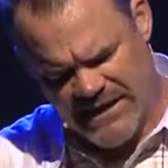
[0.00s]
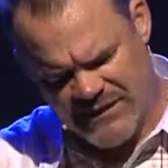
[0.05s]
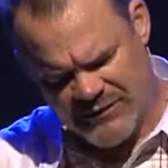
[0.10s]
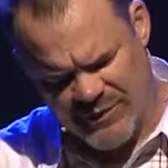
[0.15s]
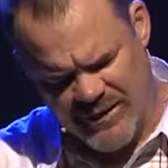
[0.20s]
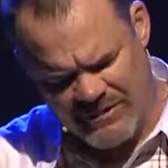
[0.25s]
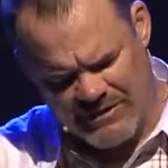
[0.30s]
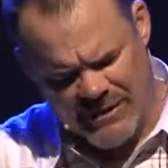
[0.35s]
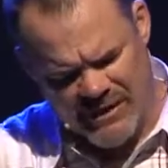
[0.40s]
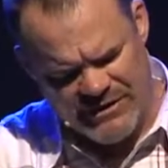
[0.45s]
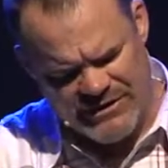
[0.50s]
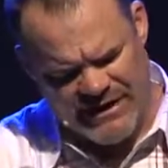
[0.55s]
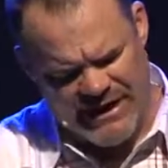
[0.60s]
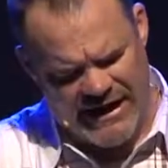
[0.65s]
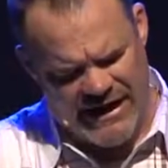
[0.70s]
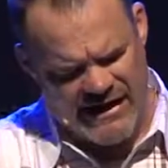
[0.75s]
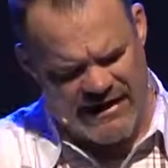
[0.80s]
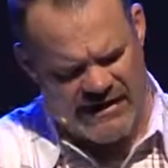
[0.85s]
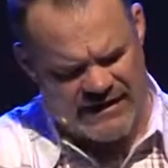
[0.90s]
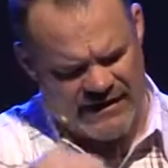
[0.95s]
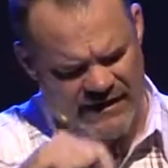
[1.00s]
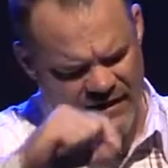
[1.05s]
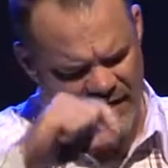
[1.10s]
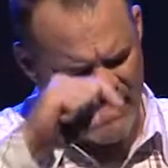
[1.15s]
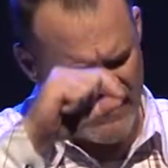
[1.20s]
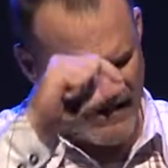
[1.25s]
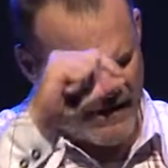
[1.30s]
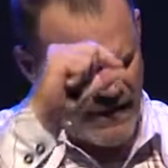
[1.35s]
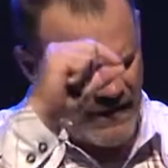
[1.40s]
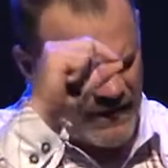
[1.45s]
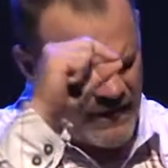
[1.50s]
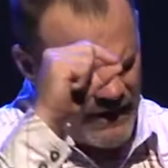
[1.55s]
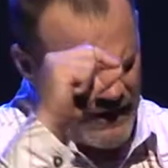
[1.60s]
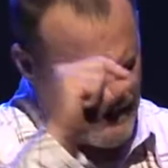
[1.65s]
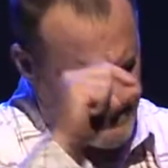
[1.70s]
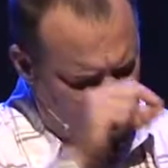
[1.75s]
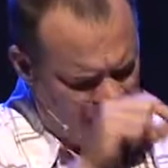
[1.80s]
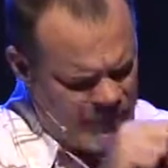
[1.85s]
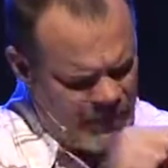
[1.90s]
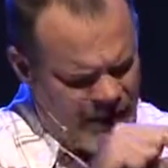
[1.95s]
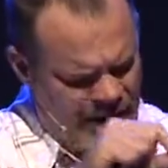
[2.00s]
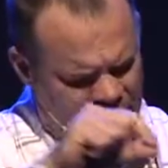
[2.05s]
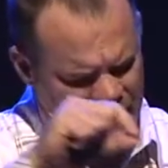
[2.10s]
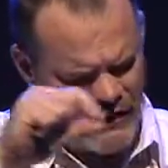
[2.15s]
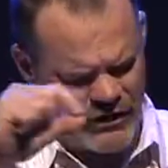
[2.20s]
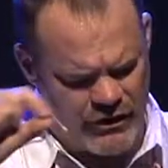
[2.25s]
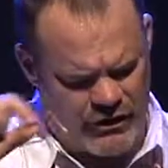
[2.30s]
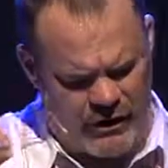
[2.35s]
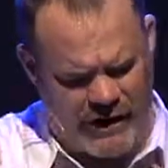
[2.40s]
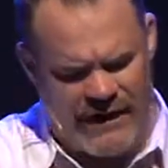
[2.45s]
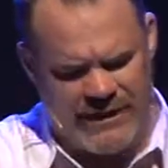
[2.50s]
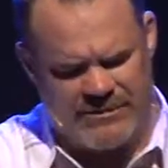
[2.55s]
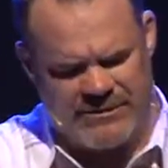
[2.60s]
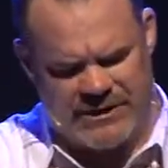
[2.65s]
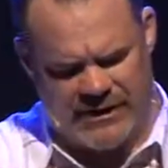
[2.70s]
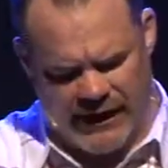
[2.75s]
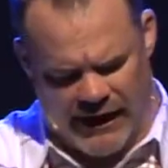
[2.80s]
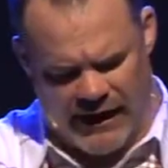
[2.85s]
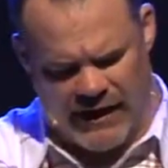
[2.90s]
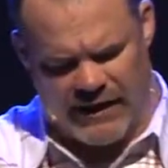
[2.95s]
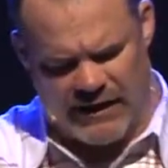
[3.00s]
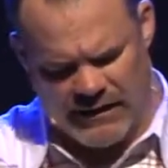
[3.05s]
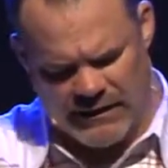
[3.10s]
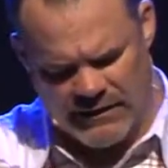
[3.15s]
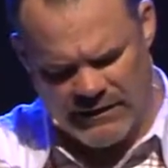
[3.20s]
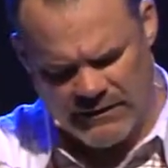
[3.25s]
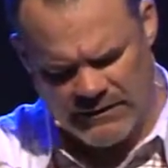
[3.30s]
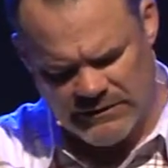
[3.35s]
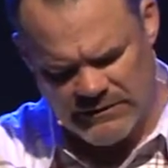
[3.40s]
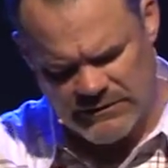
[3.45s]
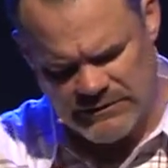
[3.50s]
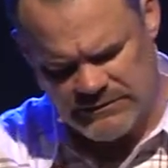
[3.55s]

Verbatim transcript: And as we partake the bread and the grape today,